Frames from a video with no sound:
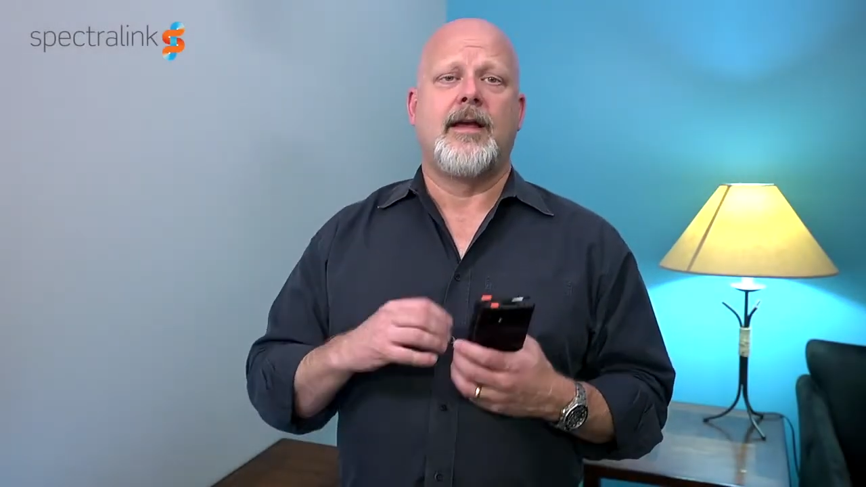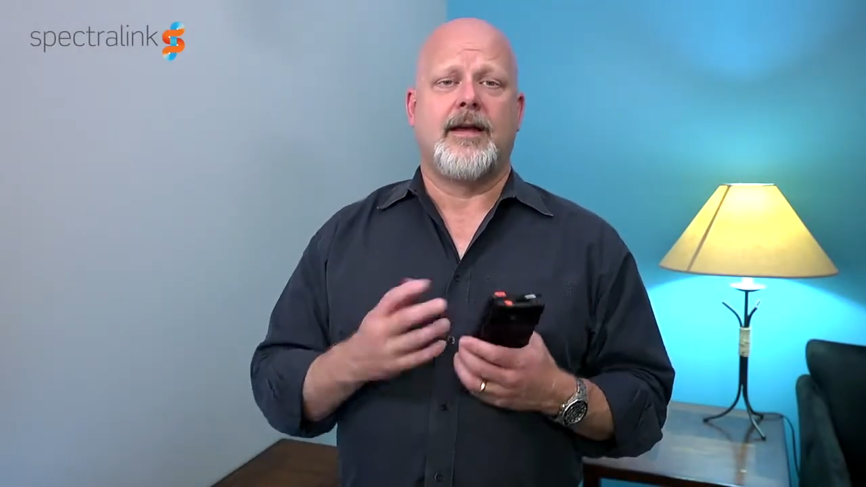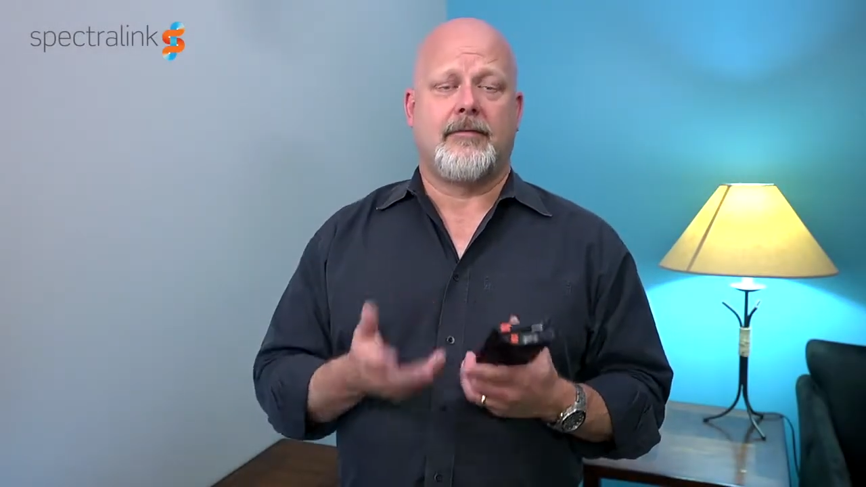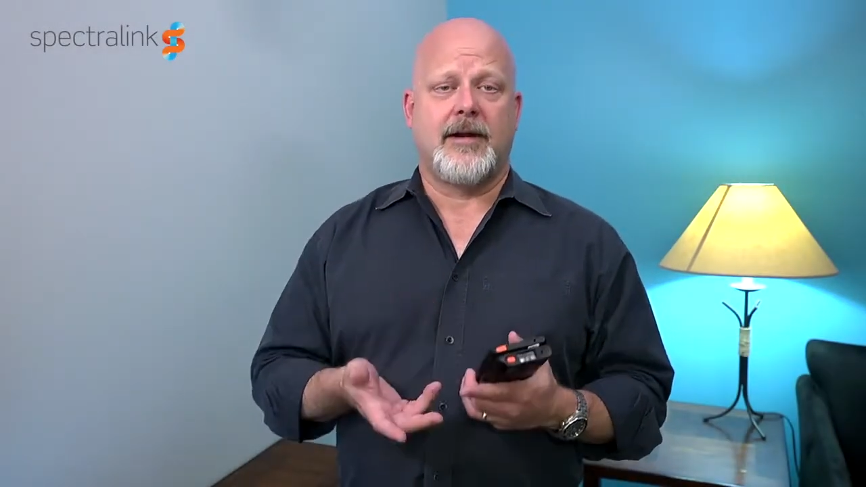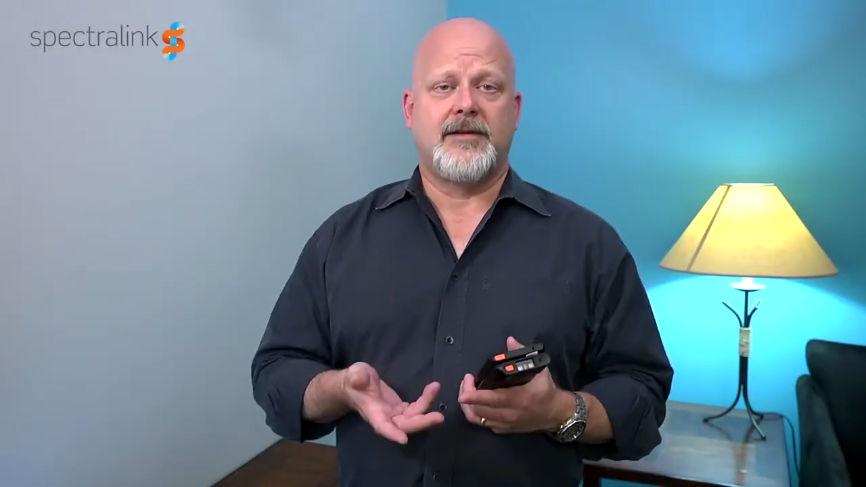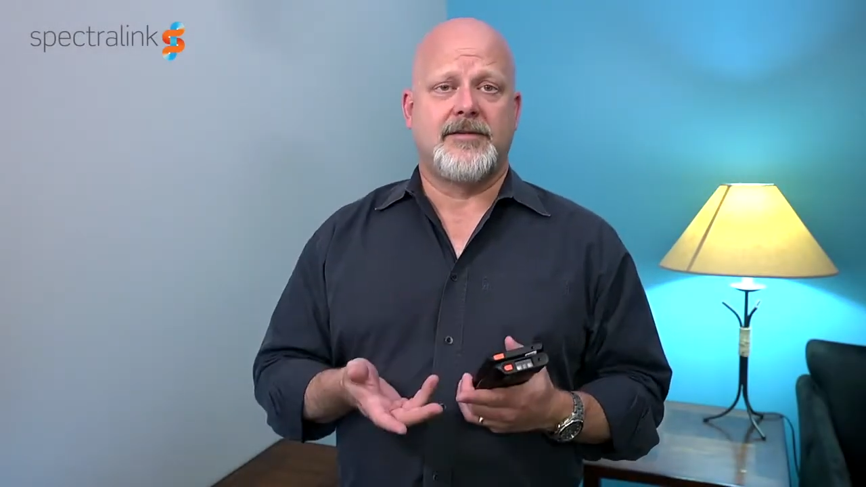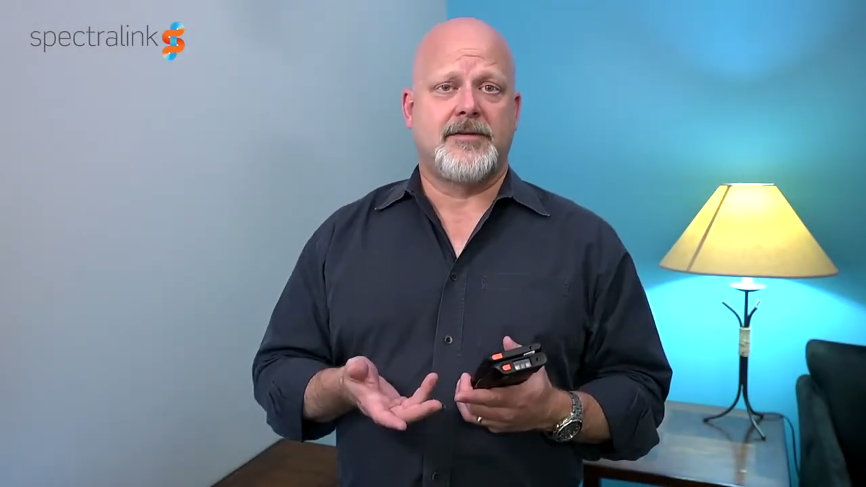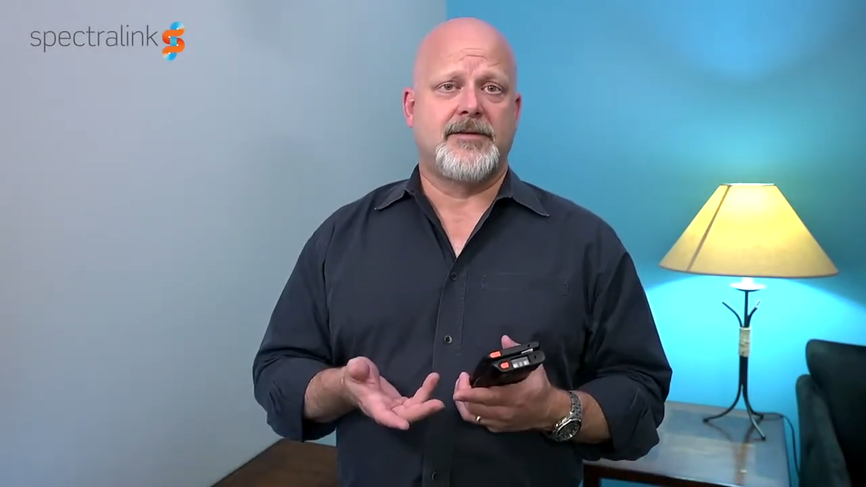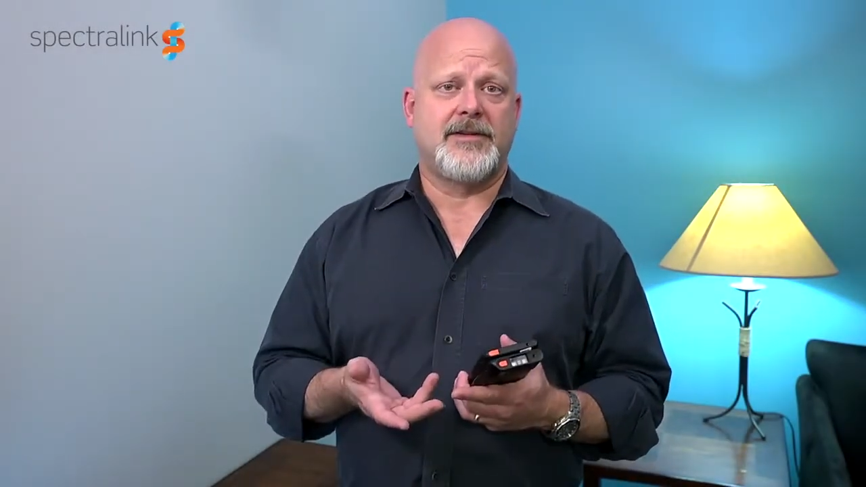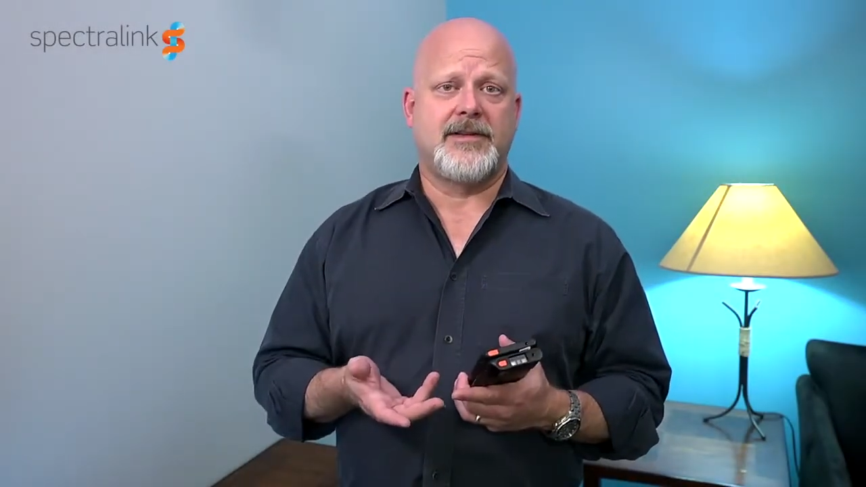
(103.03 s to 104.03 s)
it
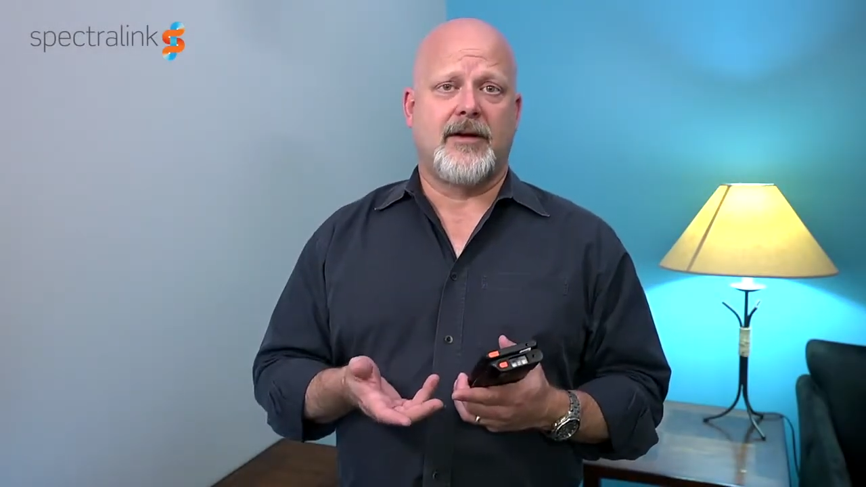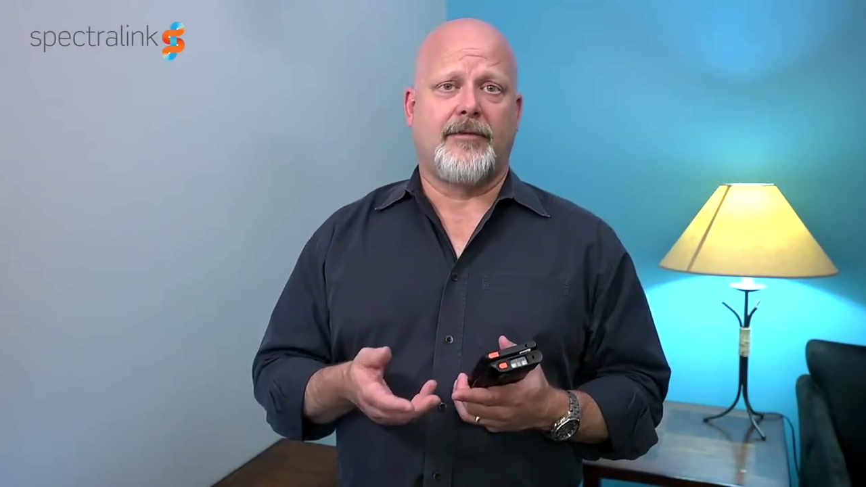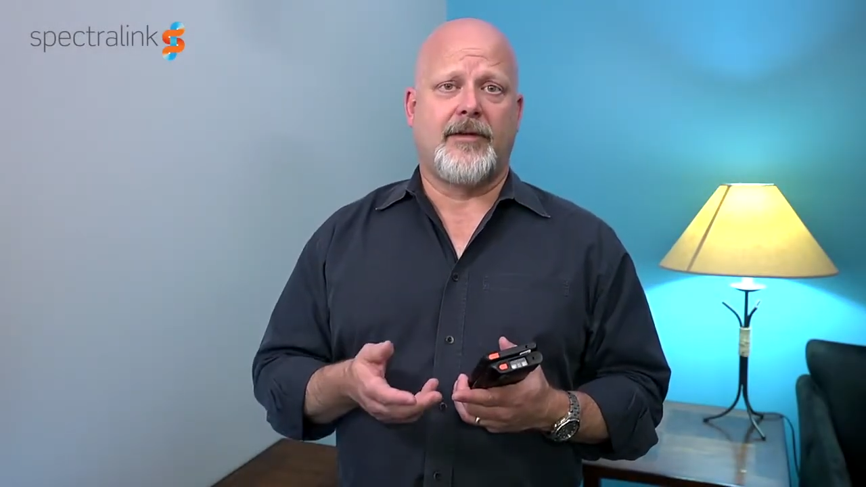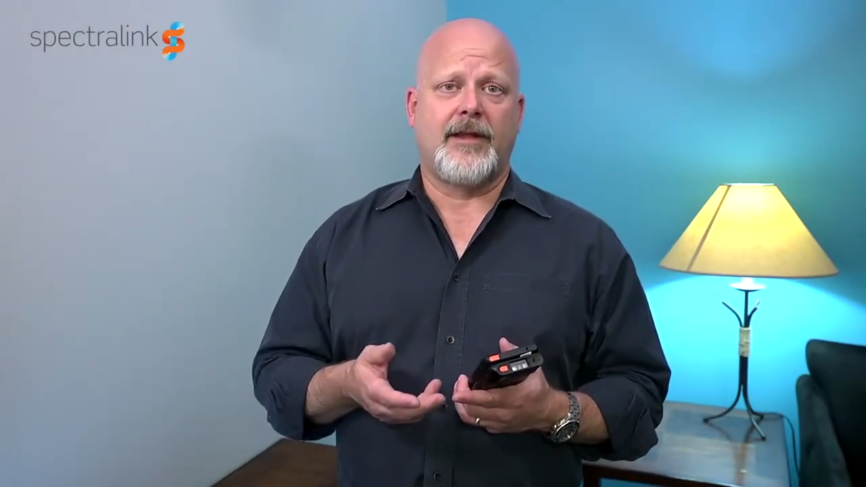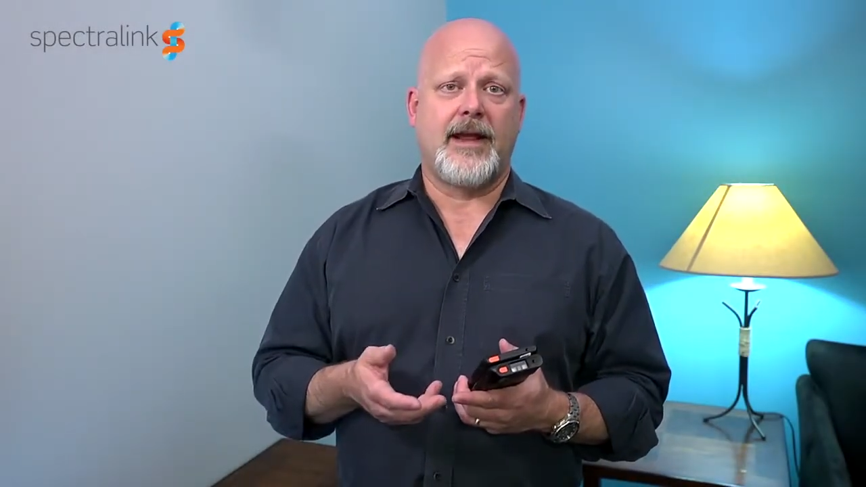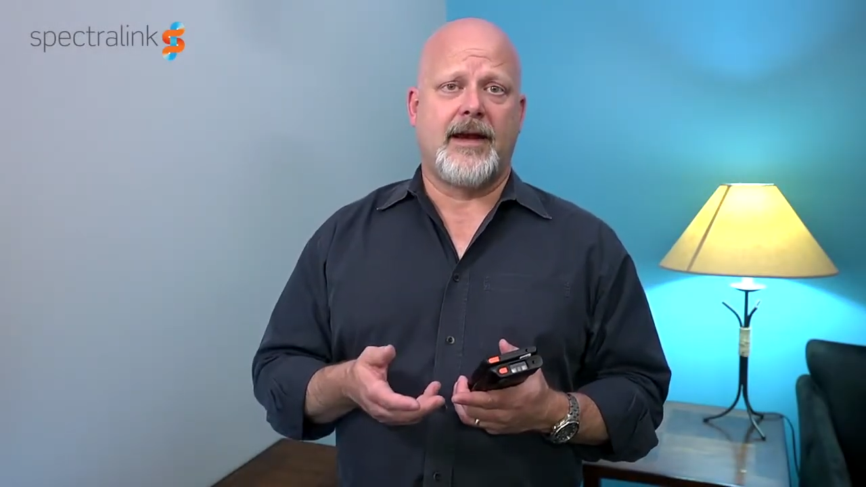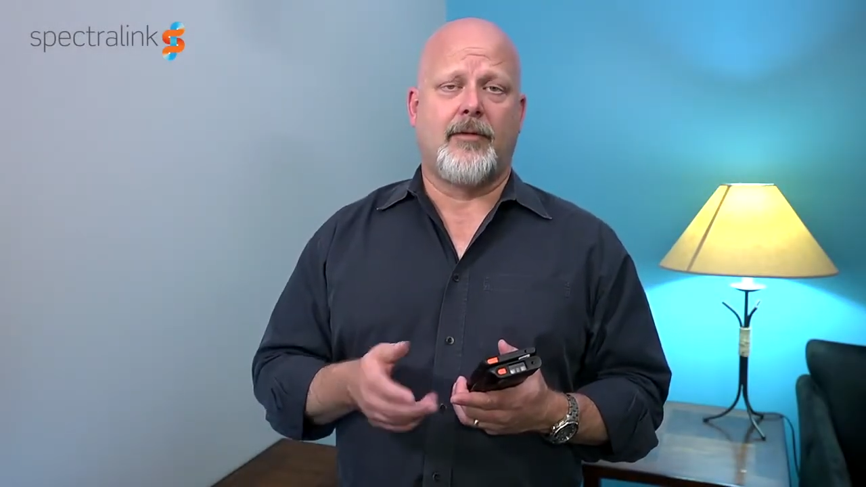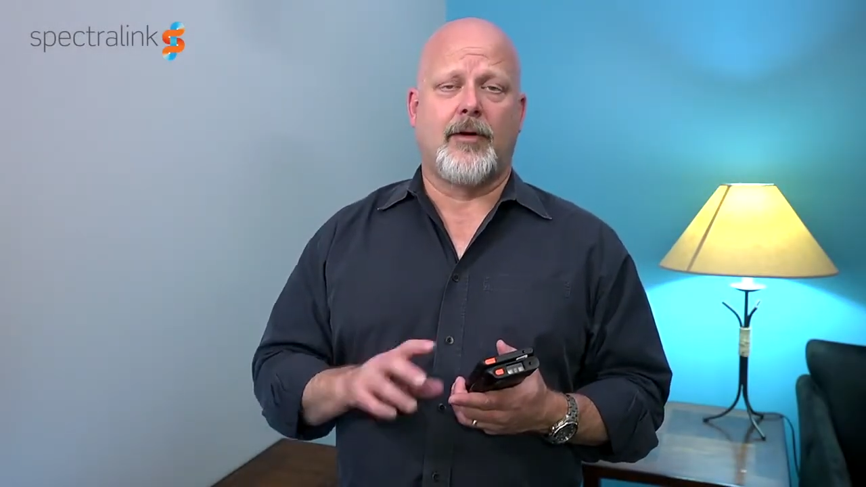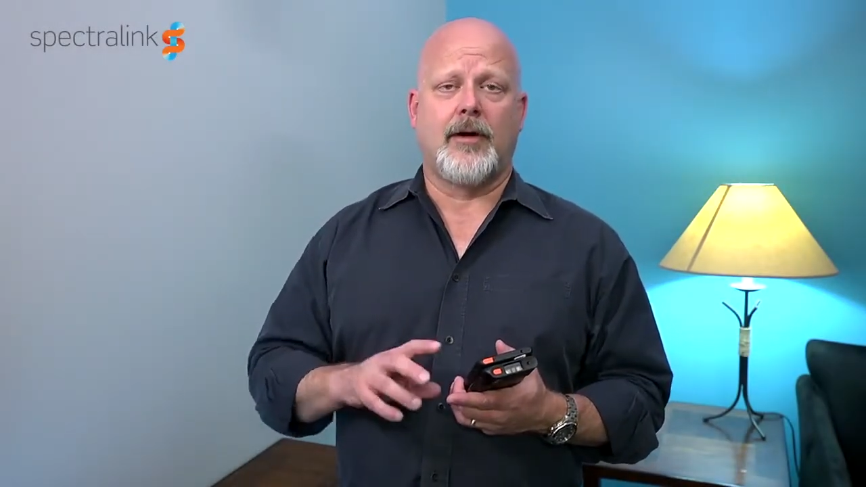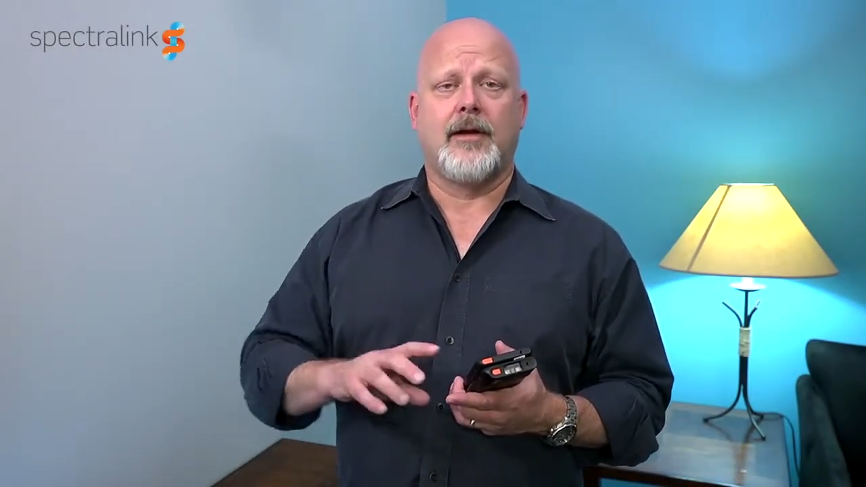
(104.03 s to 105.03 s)
registers itself on the
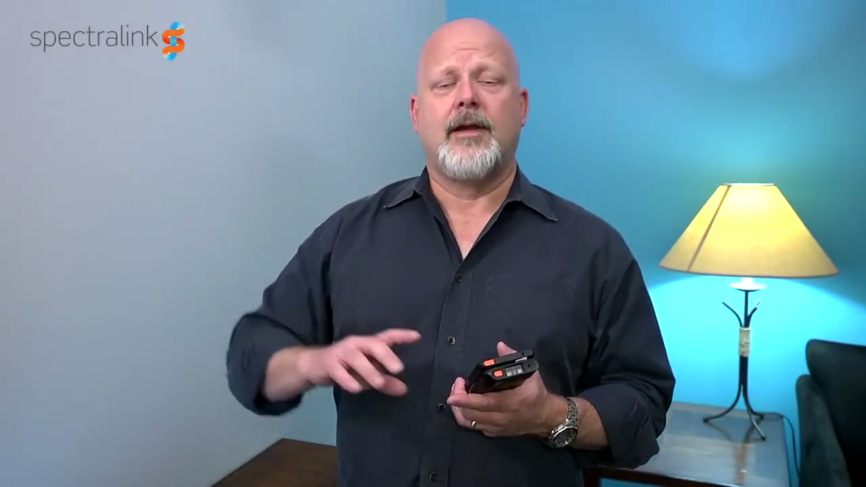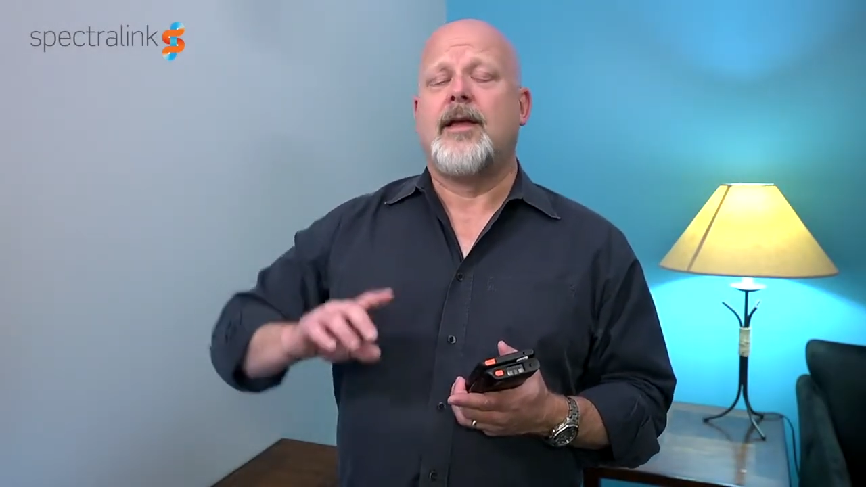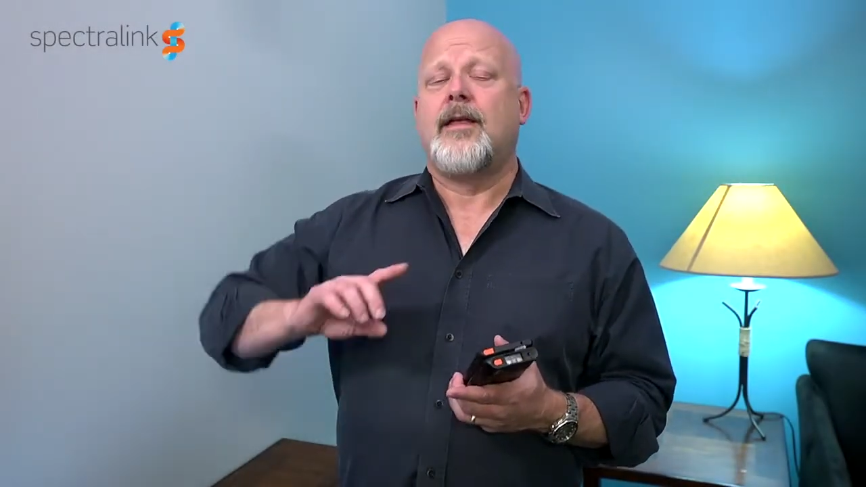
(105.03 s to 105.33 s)
network,